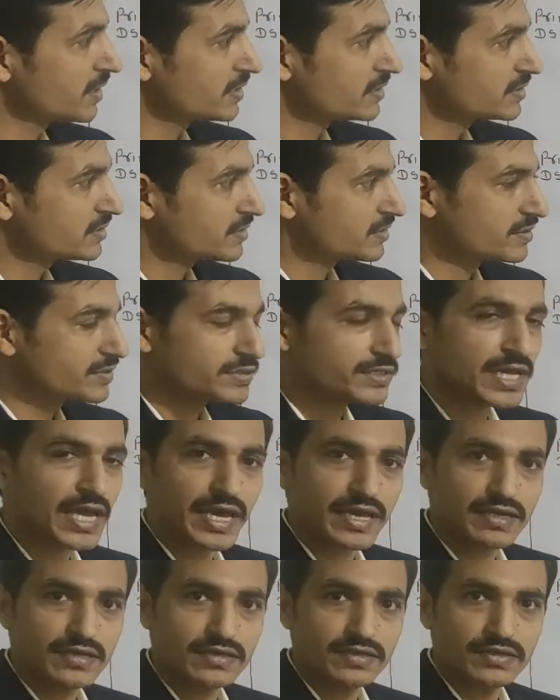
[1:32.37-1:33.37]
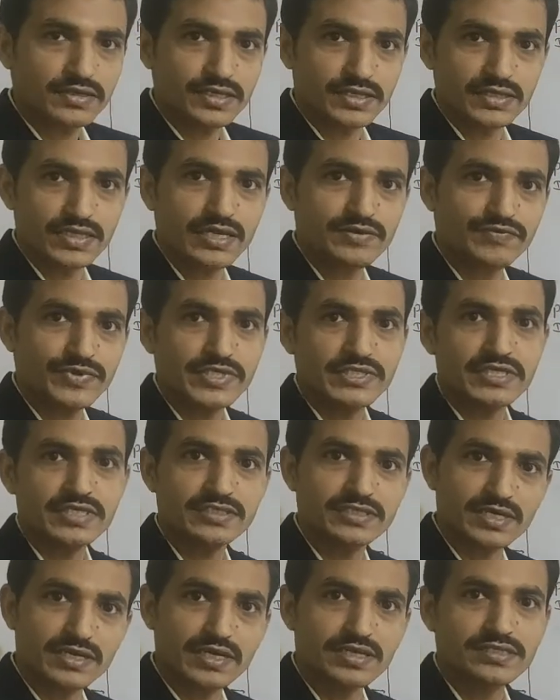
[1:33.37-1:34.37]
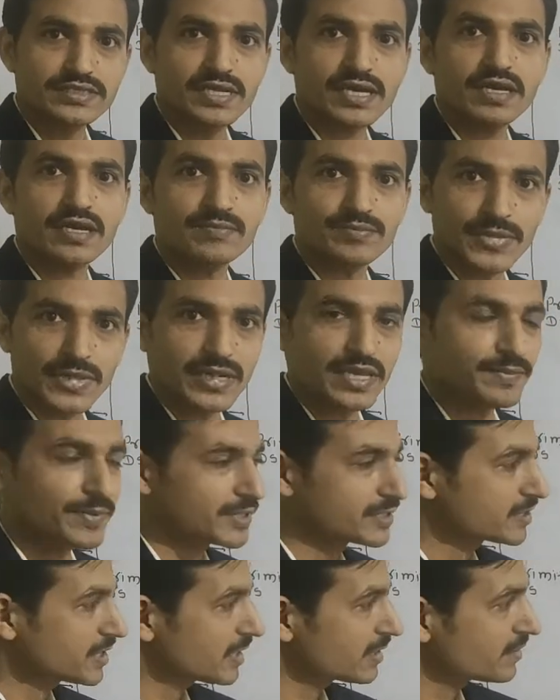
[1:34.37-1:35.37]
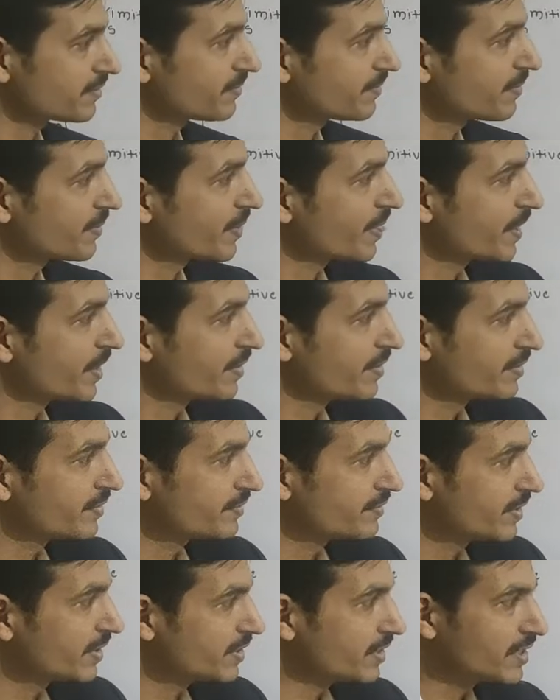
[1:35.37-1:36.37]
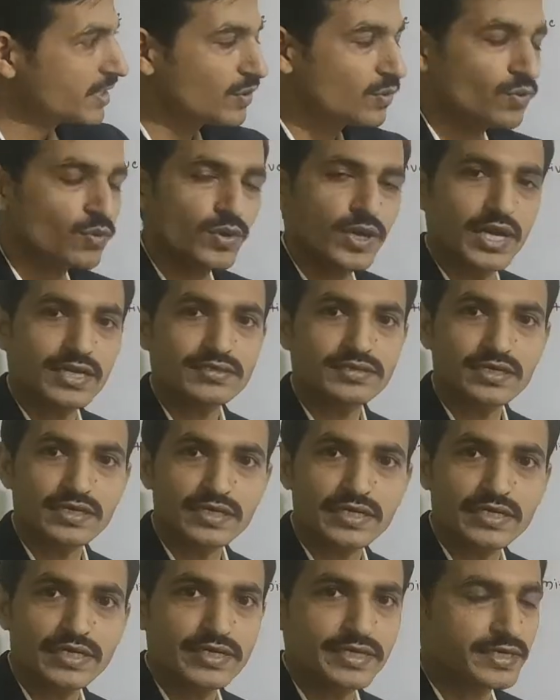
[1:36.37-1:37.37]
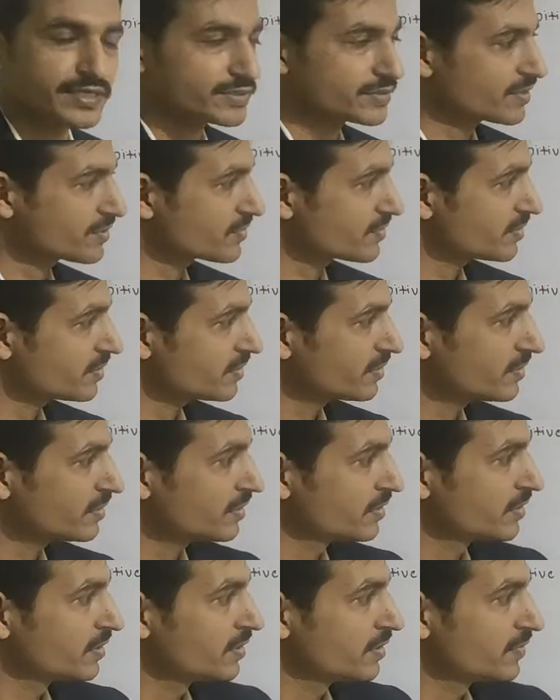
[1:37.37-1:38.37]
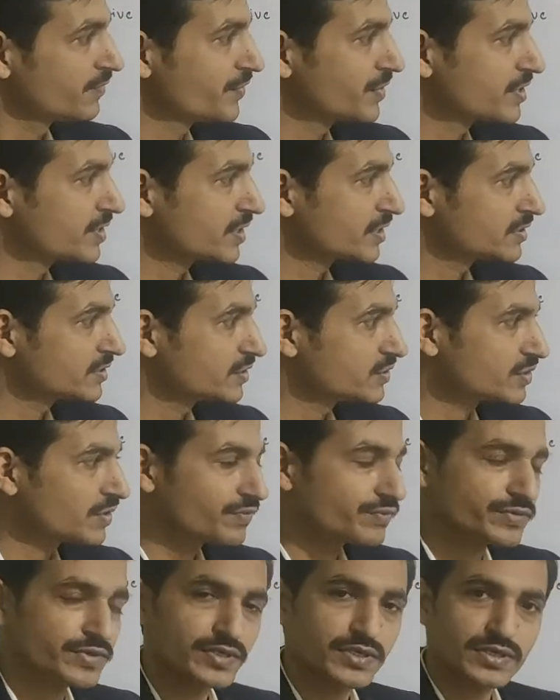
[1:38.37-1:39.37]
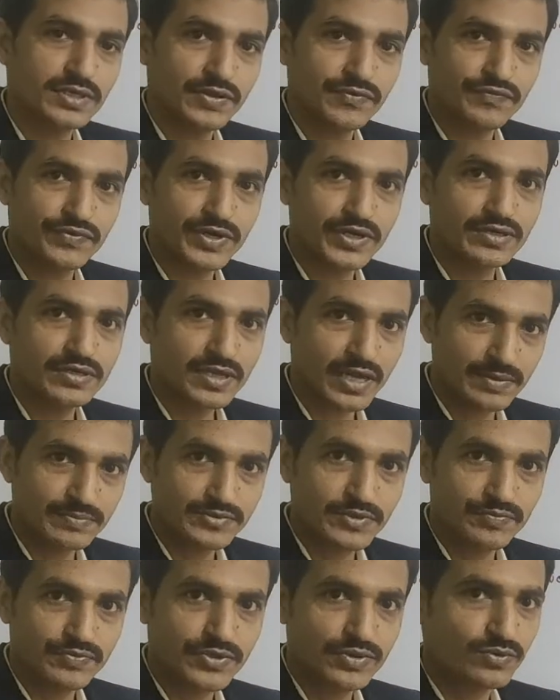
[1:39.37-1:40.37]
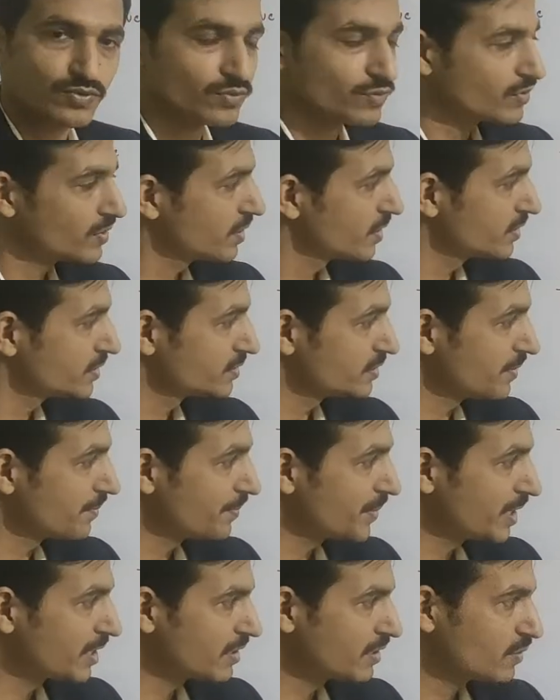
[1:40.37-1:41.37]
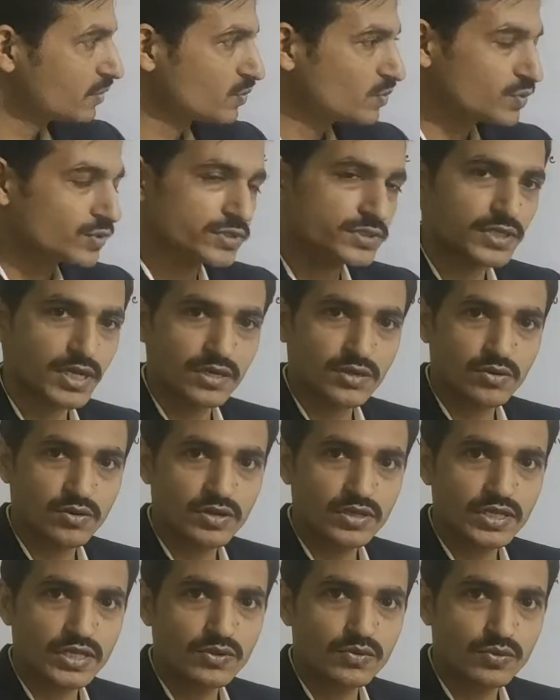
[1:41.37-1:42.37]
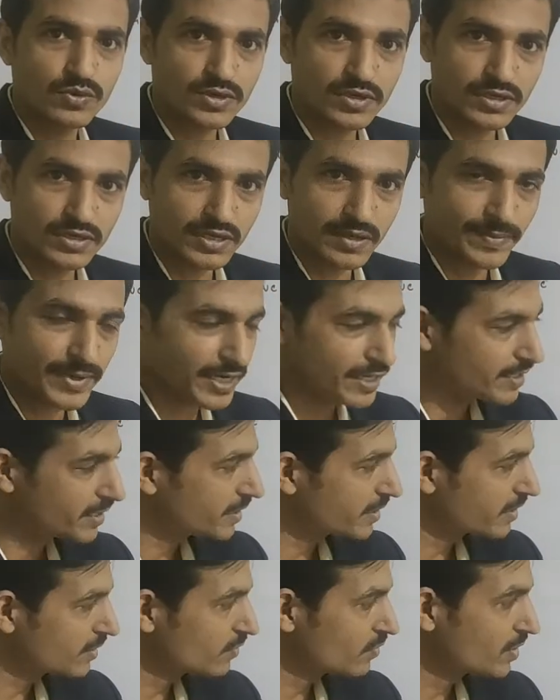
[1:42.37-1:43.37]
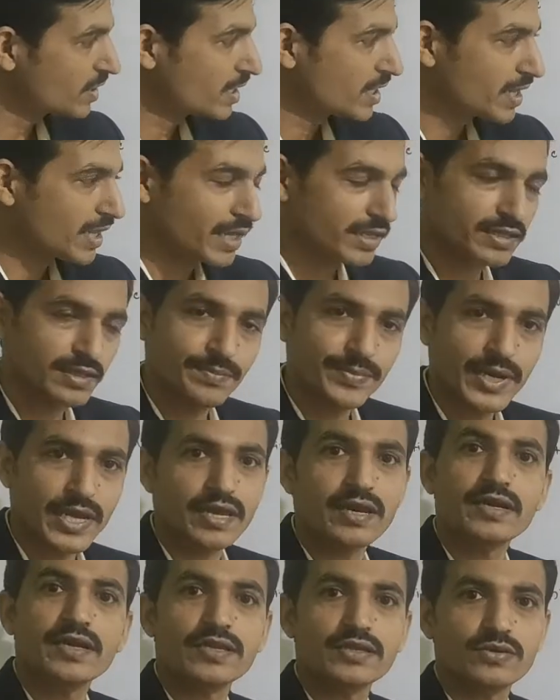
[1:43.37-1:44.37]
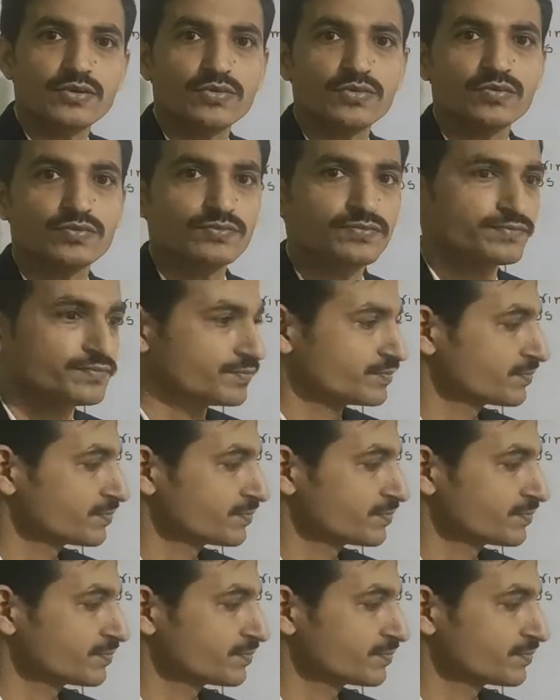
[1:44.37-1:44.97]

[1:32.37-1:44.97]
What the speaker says: Third is stack, in that we will see single stack and multiple stack. Then queue as a linear data structure, which consists of different types of queue, simple queue, circular queue, double-ended queue and the priority queue.